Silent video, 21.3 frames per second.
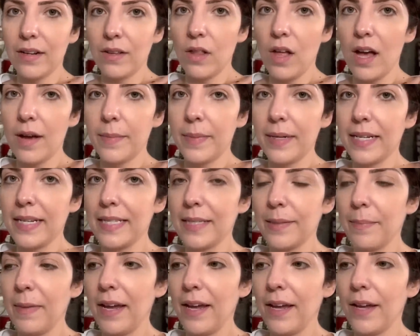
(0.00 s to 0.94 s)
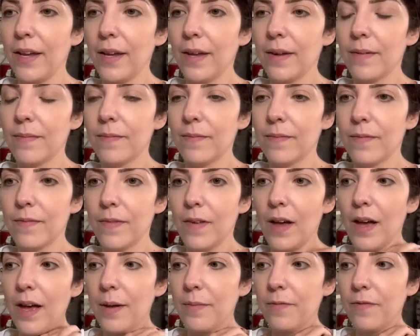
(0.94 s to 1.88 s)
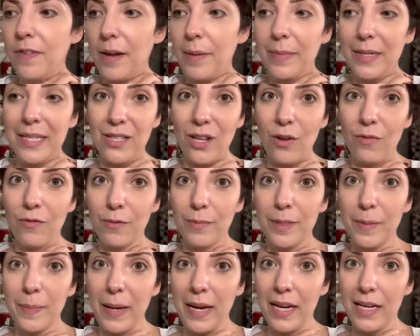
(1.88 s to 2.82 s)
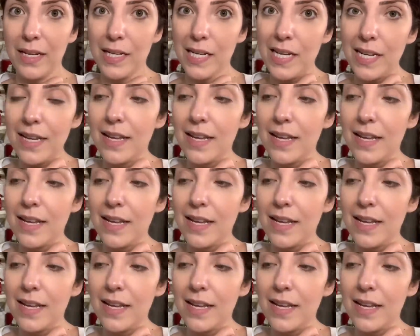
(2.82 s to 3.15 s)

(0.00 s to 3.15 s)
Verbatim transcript: a lot because my um, family's all from Spain.